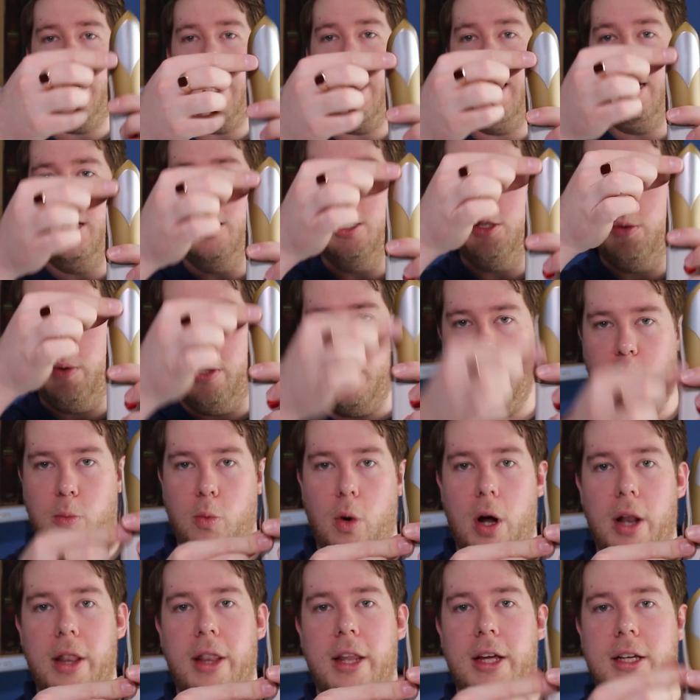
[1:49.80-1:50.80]
hinge with a
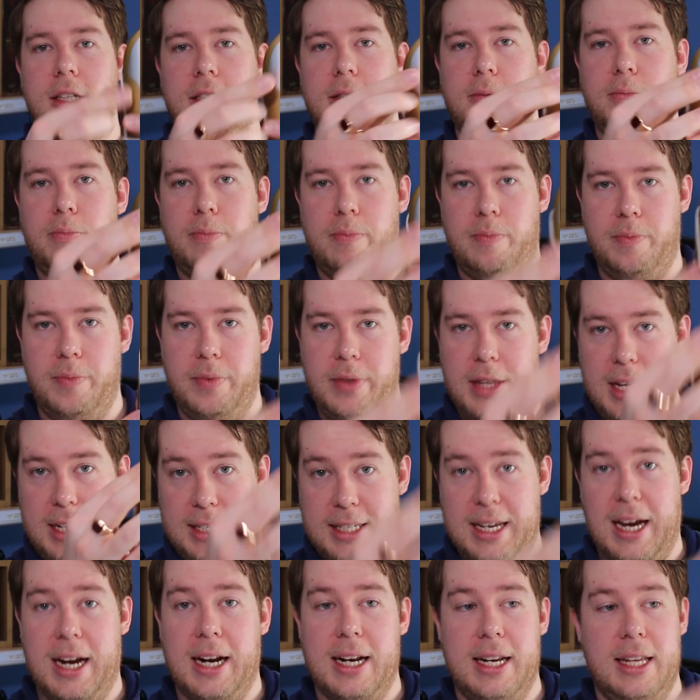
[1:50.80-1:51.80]
one that's
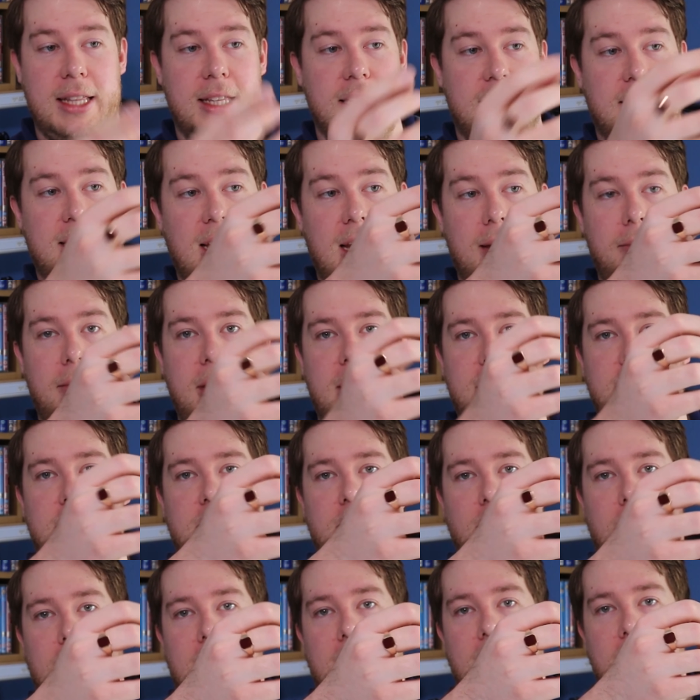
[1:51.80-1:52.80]
exactly the same next
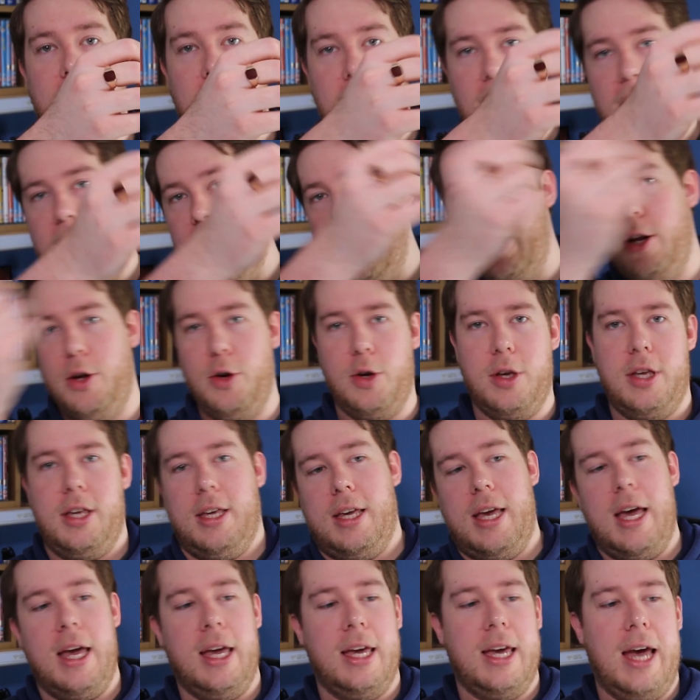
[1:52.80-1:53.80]
to it, and you
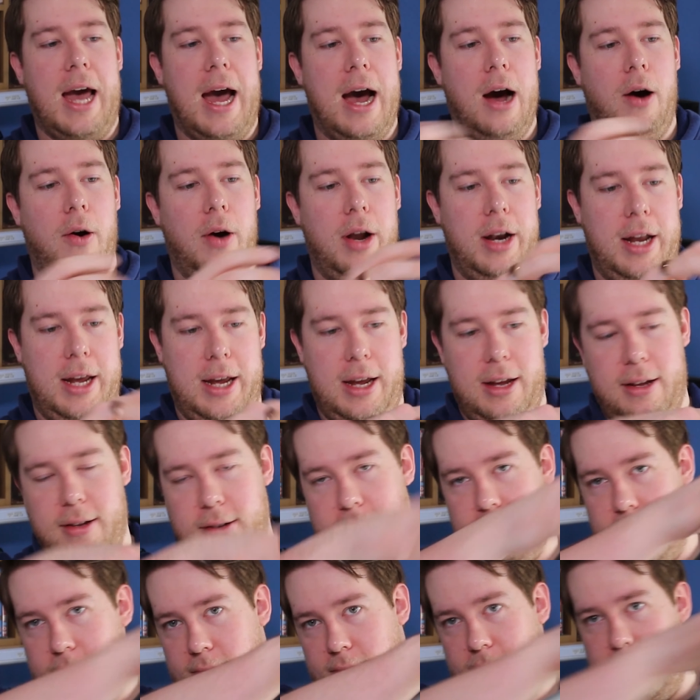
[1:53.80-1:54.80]
kink it out and it
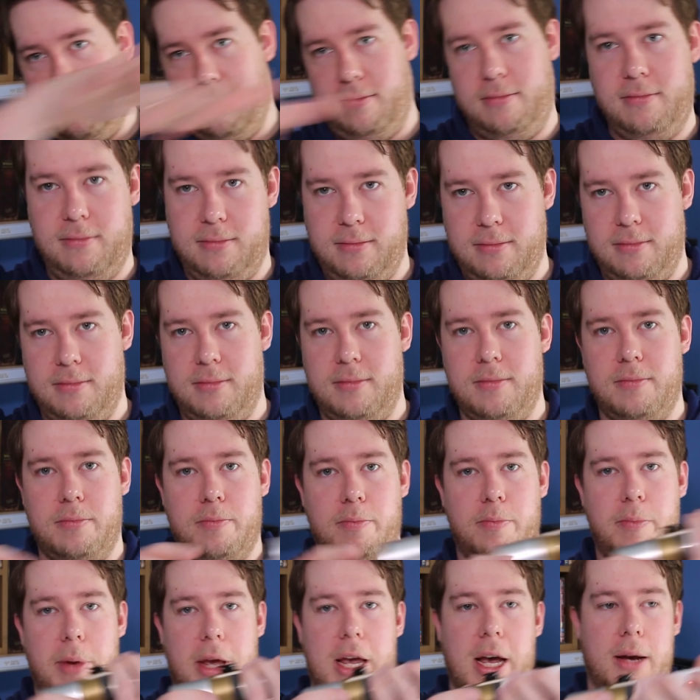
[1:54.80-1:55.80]

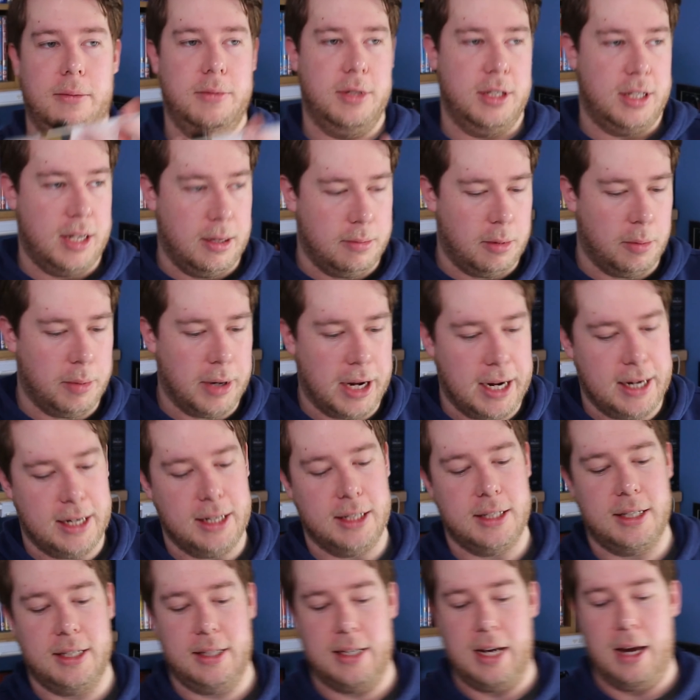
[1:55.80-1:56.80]
becomes a
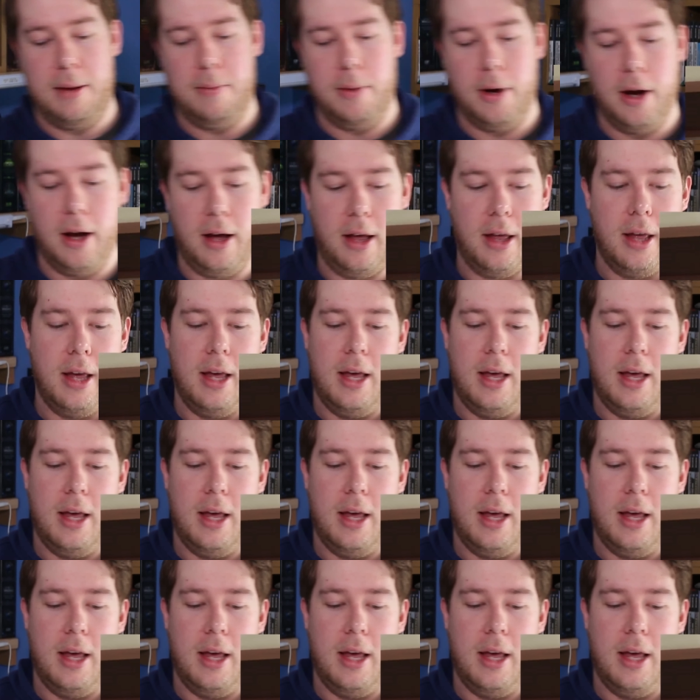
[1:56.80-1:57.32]
double-bladed saber.